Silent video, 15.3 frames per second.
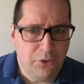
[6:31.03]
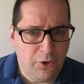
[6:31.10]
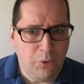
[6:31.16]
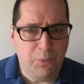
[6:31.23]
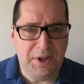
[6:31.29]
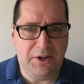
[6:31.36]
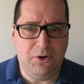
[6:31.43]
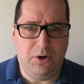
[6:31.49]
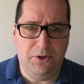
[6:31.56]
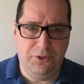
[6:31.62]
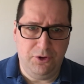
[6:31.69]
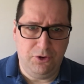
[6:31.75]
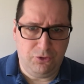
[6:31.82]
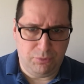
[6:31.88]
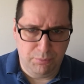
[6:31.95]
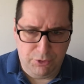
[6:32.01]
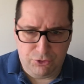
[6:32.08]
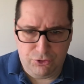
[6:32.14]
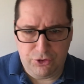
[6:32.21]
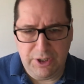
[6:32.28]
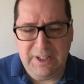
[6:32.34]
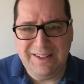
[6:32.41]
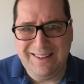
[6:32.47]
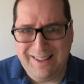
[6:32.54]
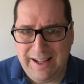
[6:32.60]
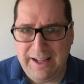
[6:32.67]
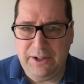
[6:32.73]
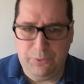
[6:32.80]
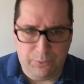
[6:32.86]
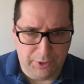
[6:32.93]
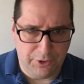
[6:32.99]
although we call this machine
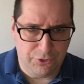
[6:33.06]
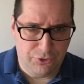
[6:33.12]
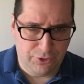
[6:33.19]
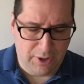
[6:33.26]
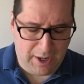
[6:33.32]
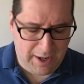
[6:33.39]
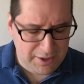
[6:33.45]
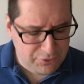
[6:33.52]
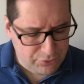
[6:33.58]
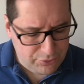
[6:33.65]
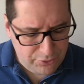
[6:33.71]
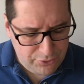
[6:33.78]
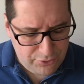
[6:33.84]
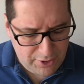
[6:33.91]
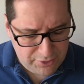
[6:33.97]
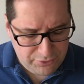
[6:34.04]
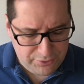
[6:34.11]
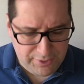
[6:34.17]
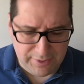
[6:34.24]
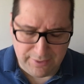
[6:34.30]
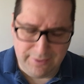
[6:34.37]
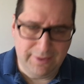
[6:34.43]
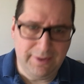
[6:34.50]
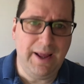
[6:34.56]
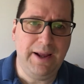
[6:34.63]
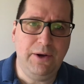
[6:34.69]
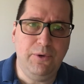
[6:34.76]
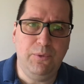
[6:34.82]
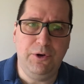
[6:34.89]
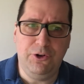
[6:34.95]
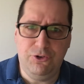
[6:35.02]
language, I suggest that
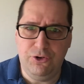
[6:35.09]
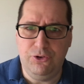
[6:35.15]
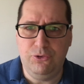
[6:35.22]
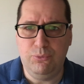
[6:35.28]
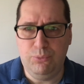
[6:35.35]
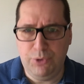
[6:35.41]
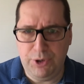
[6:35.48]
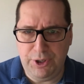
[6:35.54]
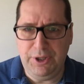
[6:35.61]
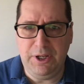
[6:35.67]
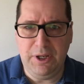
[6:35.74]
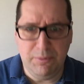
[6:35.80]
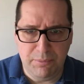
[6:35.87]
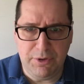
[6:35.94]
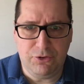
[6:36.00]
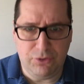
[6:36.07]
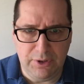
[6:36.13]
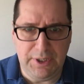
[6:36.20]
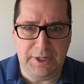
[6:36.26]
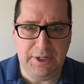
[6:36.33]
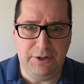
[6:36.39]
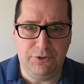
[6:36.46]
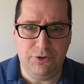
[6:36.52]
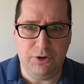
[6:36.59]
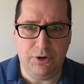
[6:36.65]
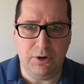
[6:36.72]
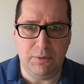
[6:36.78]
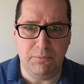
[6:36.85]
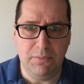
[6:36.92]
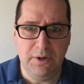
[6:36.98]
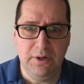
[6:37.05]
language is really a misleading
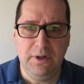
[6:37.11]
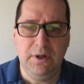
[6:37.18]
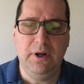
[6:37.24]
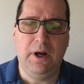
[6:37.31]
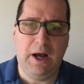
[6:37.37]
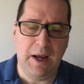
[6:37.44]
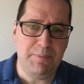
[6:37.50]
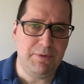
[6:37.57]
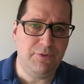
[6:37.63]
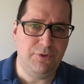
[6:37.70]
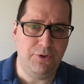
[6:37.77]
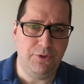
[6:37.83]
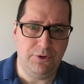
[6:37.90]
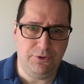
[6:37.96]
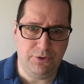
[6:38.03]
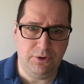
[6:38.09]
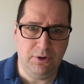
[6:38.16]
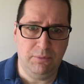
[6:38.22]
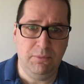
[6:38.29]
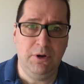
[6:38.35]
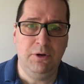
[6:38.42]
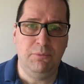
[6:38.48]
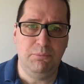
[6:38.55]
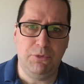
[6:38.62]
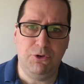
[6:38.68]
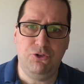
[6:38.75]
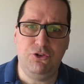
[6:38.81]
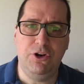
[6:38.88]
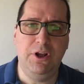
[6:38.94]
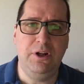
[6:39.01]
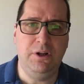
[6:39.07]
term. I prefer the term
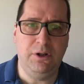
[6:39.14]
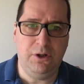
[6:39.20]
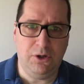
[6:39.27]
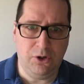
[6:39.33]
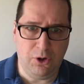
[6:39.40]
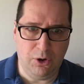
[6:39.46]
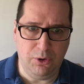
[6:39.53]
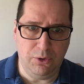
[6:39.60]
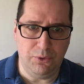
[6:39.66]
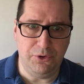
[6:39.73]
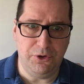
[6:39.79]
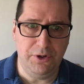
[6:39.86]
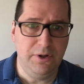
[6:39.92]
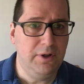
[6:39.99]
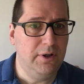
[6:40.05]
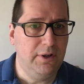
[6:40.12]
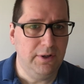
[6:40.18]
machine code.